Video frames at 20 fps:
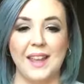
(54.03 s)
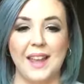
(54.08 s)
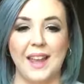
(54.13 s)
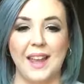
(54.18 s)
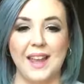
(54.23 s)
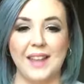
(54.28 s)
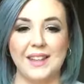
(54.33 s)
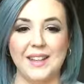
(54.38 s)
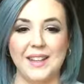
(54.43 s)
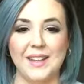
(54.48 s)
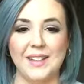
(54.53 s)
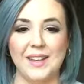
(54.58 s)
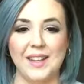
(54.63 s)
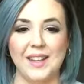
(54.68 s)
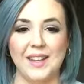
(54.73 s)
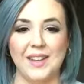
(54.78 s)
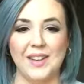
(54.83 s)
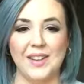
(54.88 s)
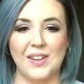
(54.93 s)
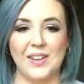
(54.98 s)
Hey
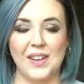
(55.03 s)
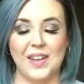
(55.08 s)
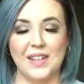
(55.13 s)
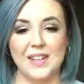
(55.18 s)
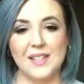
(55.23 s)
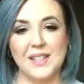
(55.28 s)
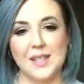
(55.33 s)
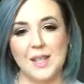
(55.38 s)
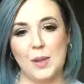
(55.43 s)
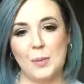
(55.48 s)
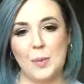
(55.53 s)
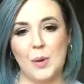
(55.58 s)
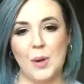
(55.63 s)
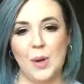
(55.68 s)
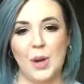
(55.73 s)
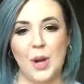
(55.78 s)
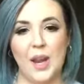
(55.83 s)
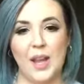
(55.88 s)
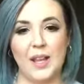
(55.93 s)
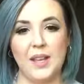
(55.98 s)
Danielle, hey
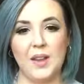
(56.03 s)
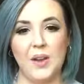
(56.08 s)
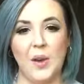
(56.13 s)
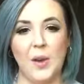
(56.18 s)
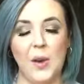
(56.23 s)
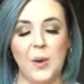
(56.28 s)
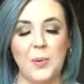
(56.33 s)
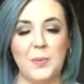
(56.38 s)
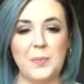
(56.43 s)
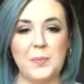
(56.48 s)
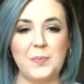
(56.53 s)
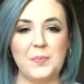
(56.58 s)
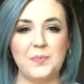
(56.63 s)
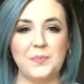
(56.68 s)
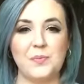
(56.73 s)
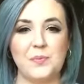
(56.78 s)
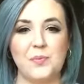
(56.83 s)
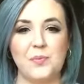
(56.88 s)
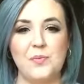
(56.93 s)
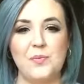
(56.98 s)
Summer, hey y'all.
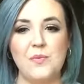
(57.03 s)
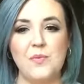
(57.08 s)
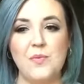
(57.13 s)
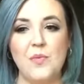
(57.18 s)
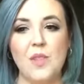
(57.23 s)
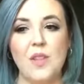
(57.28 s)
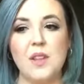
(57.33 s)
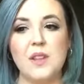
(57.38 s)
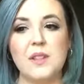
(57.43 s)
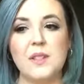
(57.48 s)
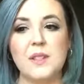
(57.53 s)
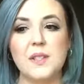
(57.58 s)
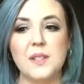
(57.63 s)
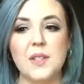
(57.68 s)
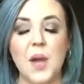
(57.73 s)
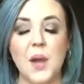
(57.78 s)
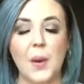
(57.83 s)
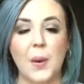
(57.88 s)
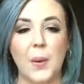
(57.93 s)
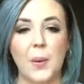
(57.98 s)

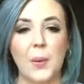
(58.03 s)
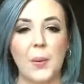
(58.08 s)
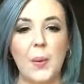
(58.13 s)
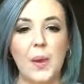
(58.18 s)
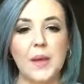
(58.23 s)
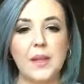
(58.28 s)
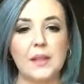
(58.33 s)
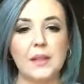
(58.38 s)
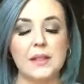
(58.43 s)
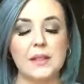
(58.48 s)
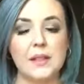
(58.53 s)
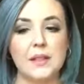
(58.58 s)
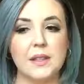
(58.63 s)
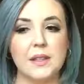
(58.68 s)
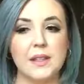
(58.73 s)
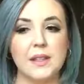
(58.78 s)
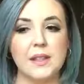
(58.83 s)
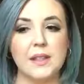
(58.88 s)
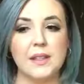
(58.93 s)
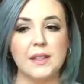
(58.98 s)
So,
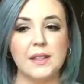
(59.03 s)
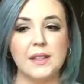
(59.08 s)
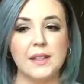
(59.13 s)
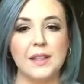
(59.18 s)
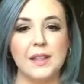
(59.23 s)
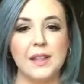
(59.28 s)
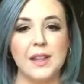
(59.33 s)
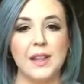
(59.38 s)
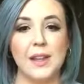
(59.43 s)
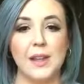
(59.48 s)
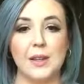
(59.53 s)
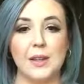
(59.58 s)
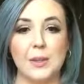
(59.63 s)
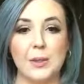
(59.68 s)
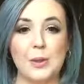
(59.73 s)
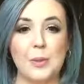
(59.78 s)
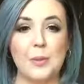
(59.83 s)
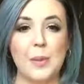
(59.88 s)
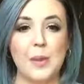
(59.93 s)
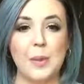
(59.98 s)
a
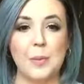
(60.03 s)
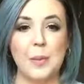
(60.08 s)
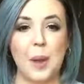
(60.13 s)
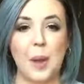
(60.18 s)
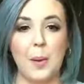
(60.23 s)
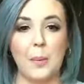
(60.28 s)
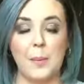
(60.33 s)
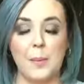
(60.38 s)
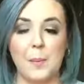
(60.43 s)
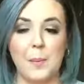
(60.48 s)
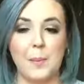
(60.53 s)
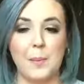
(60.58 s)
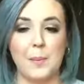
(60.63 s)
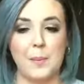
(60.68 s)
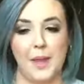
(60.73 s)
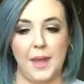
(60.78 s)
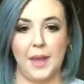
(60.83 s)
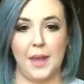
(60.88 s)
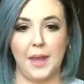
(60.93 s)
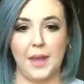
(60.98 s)
little bit about
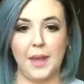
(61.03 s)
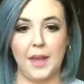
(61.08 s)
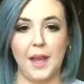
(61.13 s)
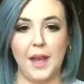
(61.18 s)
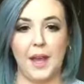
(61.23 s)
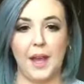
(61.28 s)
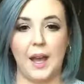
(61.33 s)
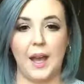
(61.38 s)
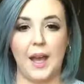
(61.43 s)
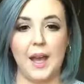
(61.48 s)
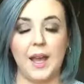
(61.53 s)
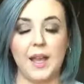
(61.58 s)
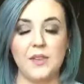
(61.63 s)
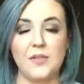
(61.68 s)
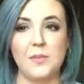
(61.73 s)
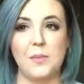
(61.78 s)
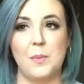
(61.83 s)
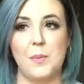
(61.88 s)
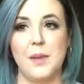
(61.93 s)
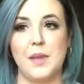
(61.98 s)
me. I have
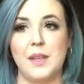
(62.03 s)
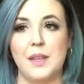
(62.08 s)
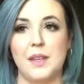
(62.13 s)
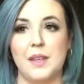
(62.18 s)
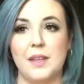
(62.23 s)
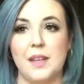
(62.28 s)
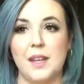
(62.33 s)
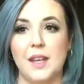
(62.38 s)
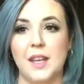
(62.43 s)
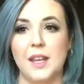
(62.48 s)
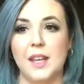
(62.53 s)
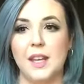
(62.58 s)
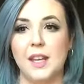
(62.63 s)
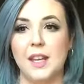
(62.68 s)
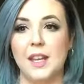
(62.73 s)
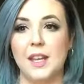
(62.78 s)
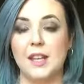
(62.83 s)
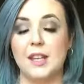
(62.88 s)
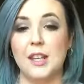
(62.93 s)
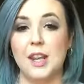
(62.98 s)
been
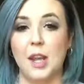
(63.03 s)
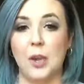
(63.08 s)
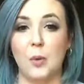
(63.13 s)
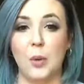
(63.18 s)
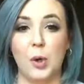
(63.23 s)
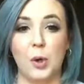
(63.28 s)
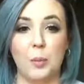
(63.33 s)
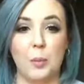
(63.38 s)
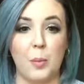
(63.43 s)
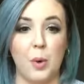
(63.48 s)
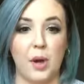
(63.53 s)
in network